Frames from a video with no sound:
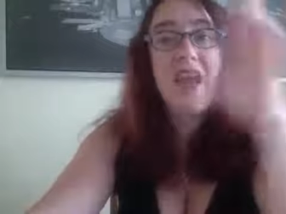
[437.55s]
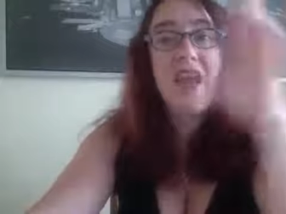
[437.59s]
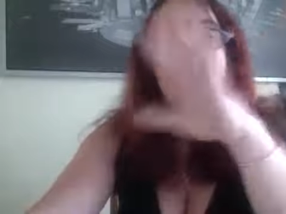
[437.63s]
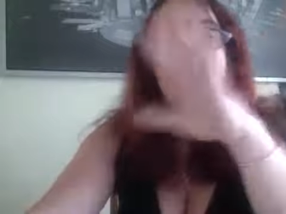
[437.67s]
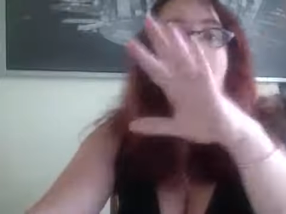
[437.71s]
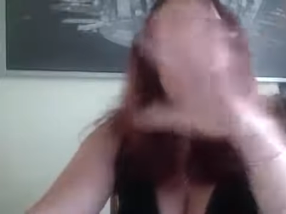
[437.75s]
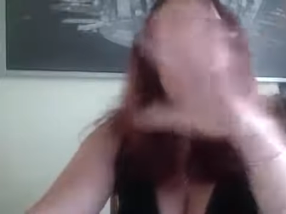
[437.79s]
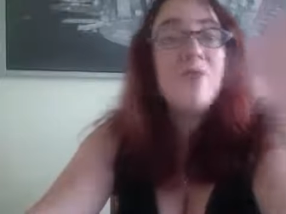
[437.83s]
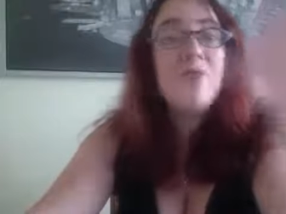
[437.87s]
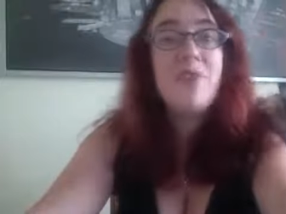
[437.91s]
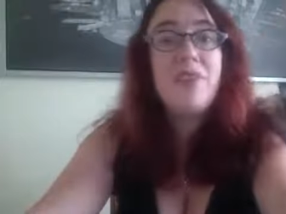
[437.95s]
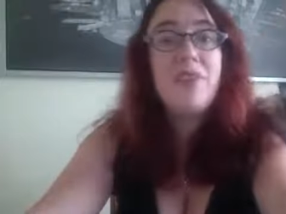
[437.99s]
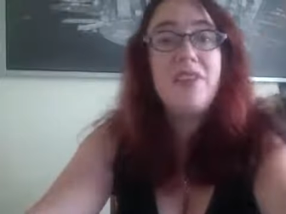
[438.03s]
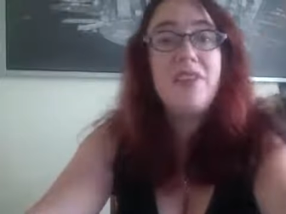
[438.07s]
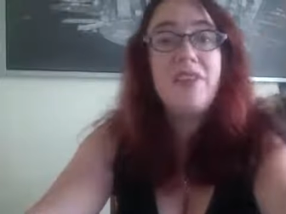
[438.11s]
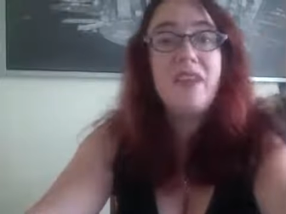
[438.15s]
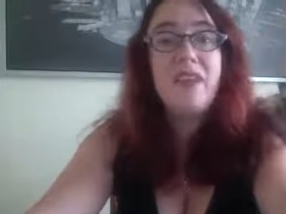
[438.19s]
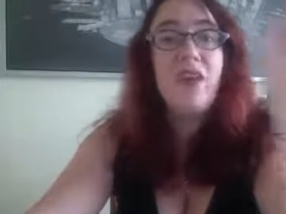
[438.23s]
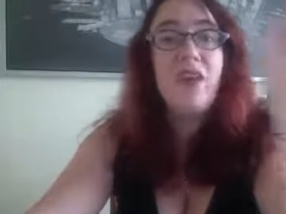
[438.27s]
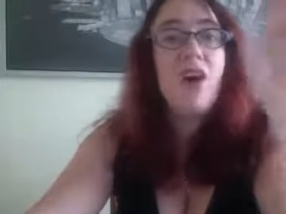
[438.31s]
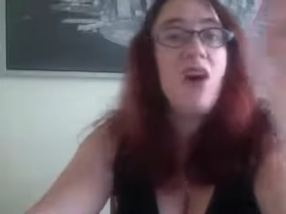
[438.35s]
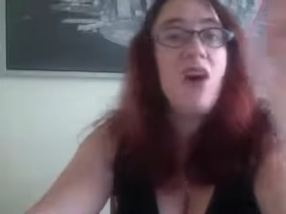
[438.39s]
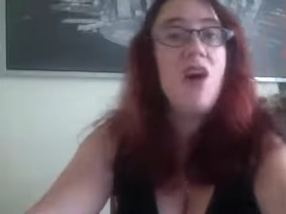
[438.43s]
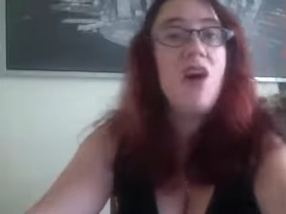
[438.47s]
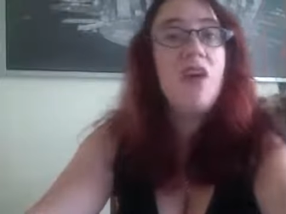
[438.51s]

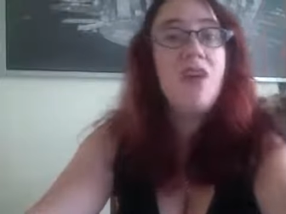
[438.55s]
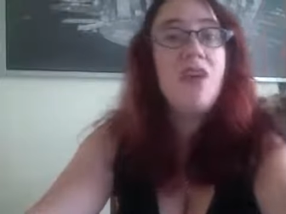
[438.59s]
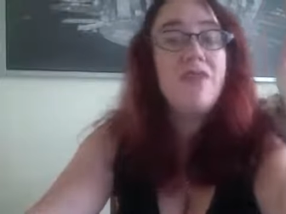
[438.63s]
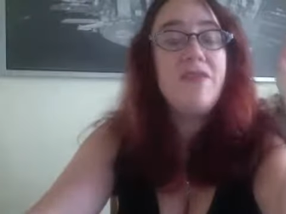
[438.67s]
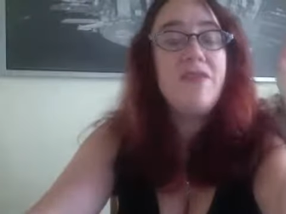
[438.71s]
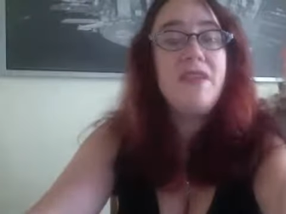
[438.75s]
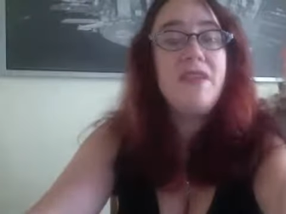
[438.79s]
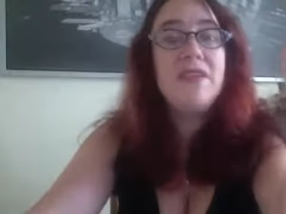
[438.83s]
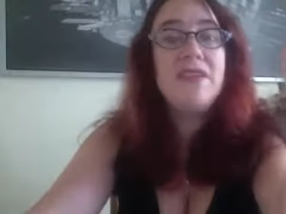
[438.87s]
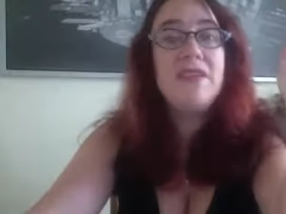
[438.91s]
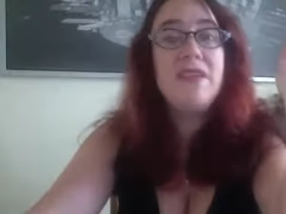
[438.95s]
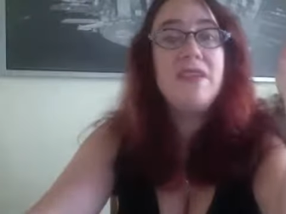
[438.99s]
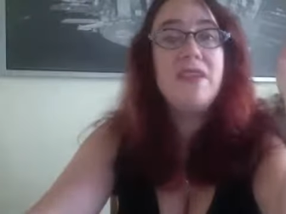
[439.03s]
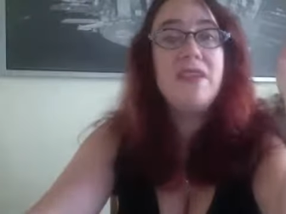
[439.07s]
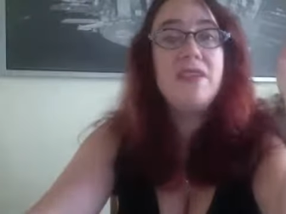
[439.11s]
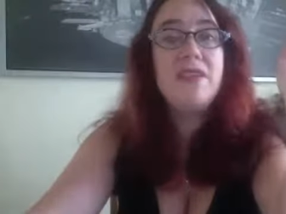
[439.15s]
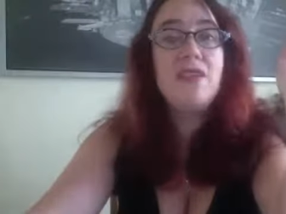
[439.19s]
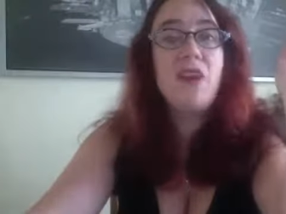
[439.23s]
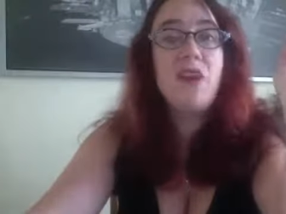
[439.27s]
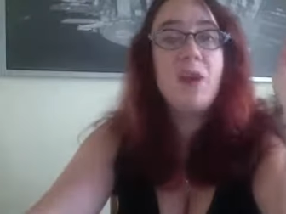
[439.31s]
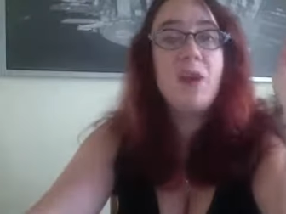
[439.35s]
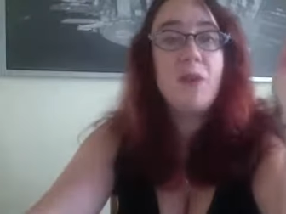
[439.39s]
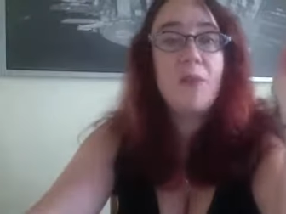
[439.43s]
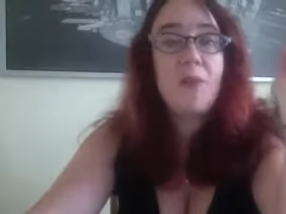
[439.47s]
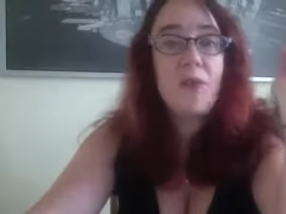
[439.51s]
Everything, all of these things
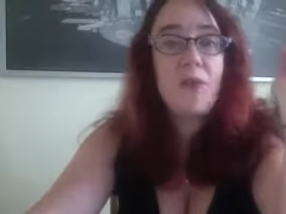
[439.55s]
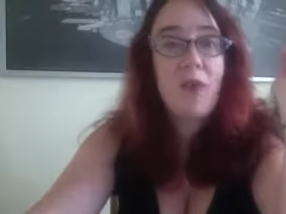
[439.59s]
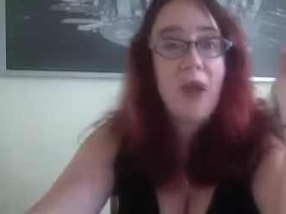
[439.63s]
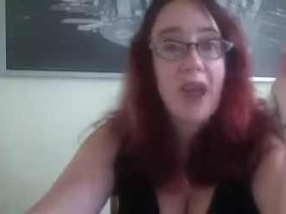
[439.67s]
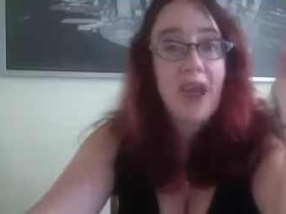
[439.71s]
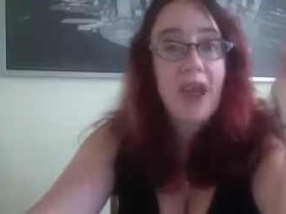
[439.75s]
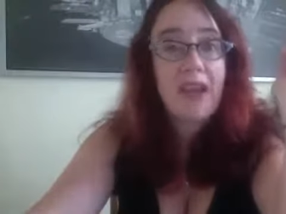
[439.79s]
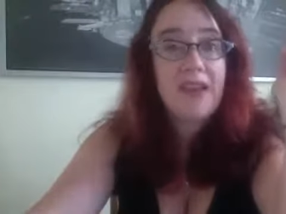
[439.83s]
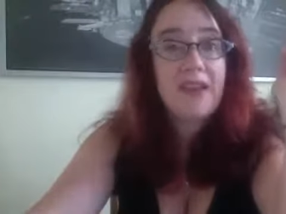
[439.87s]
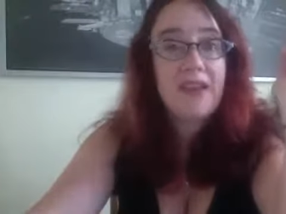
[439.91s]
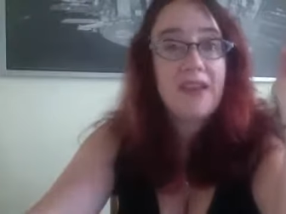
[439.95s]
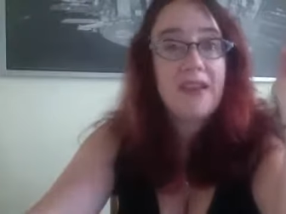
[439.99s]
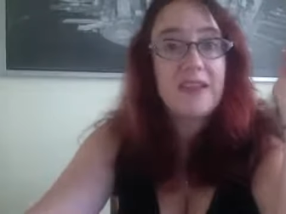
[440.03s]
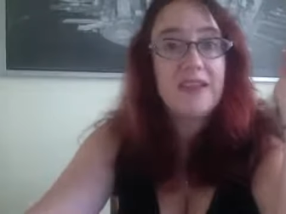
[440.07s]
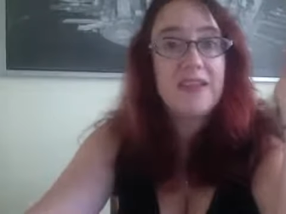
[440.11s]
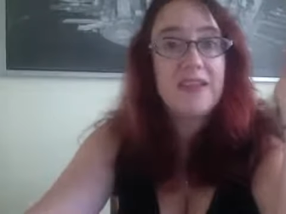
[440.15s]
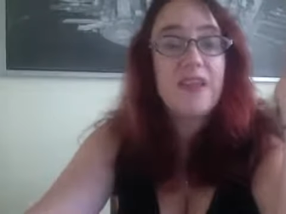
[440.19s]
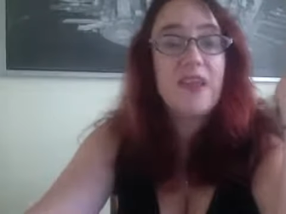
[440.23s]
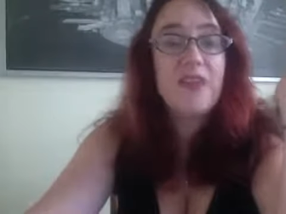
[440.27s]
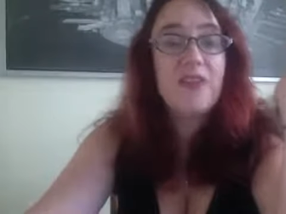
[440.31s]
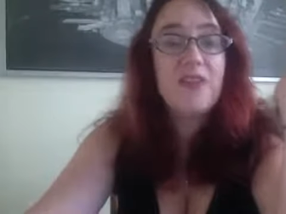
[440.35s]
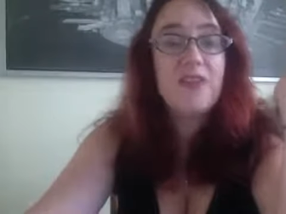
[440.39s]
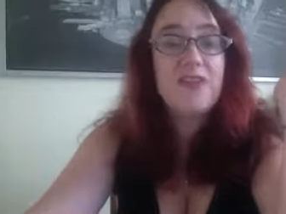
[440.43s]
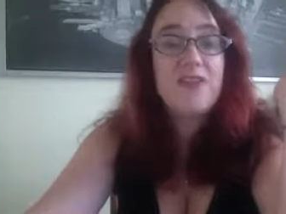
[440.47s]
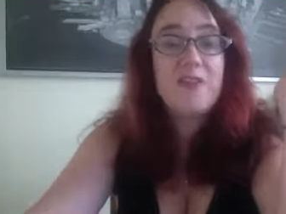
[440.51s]
are practice.
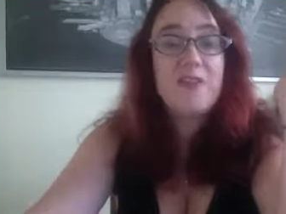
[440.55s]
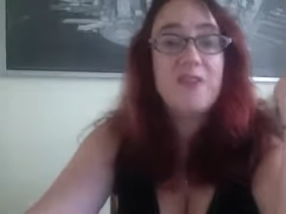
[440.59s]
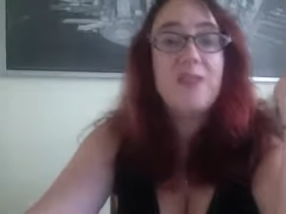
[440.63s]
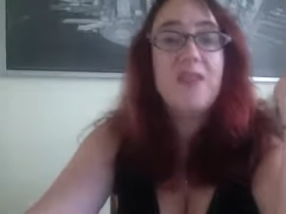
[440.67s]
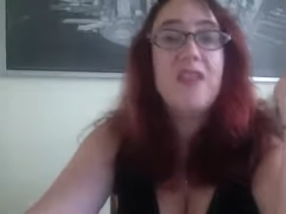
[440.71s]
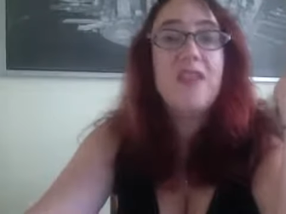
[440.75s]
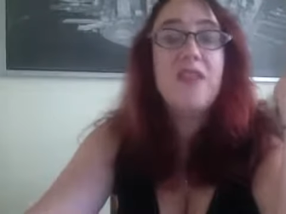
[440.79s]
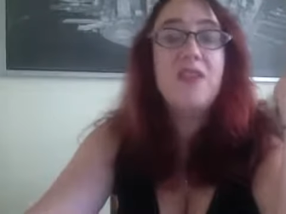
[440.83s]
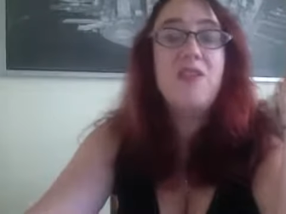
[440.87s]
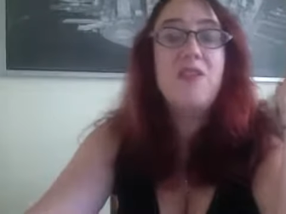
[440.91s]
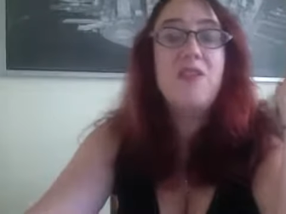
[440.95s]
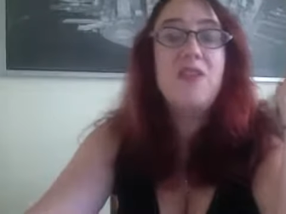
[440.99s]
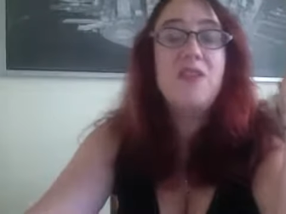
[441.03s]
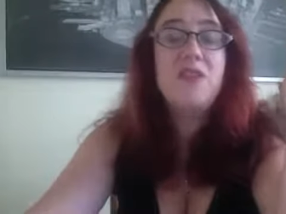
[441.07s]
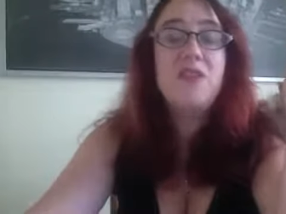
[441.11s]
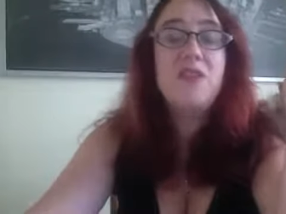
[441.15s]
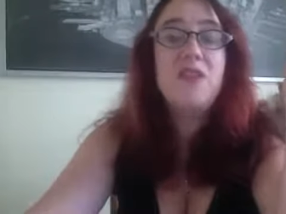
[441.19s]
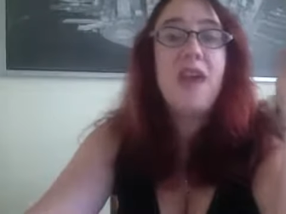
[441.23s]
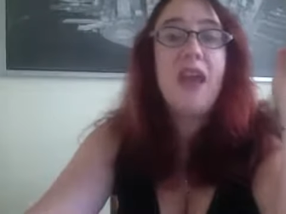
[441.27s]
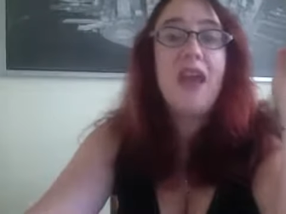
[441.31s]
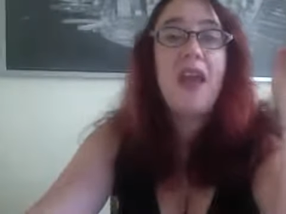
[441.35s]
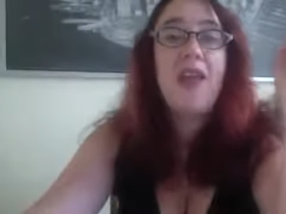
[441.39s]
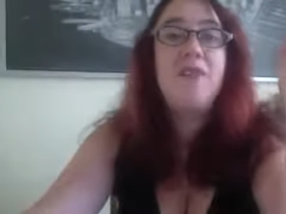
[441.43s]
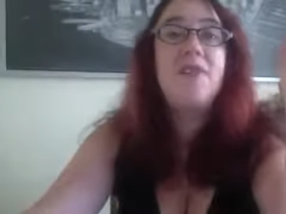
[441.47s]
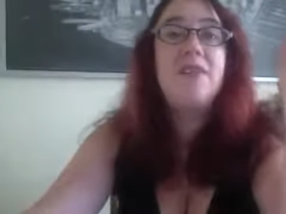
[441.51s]
There's something that you can do
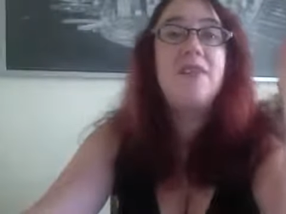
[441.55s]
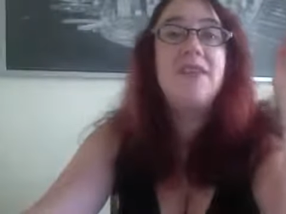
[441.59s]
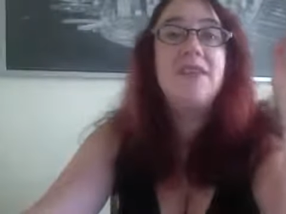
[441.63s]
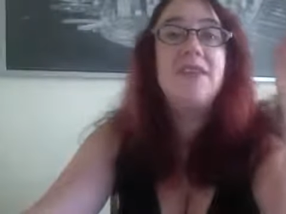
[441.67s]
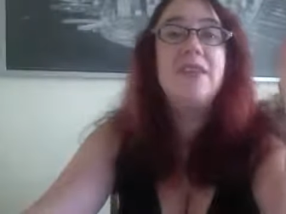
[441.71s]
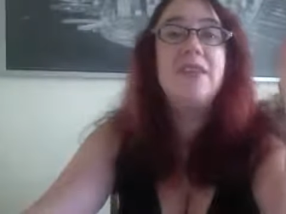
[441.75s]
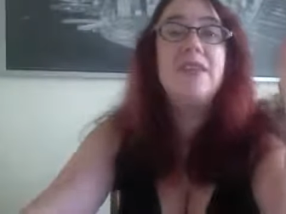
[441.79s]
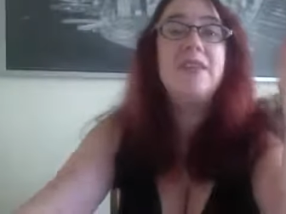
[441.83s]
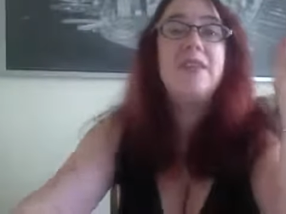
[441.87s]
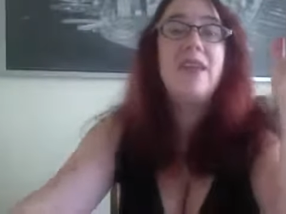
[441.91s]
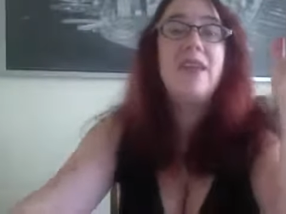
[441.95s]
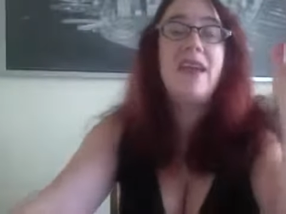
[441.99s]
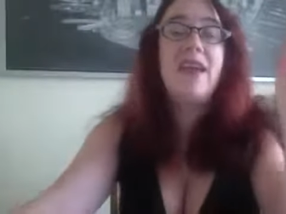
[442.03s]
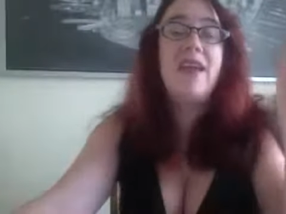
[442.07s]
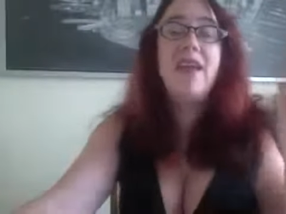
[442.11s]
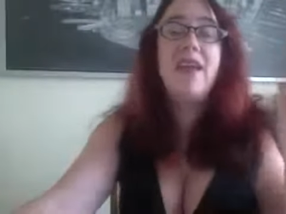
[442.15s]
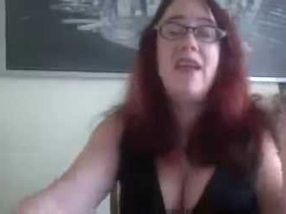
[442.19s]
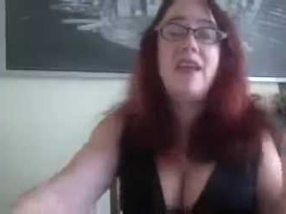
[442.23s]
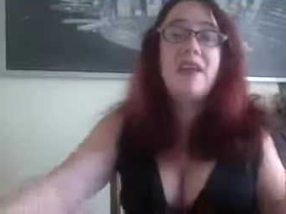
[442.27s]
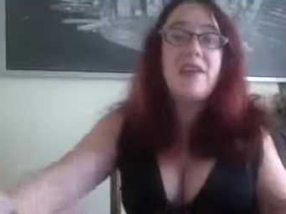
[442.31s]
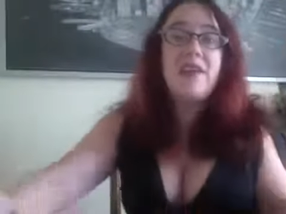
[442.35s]
every single day.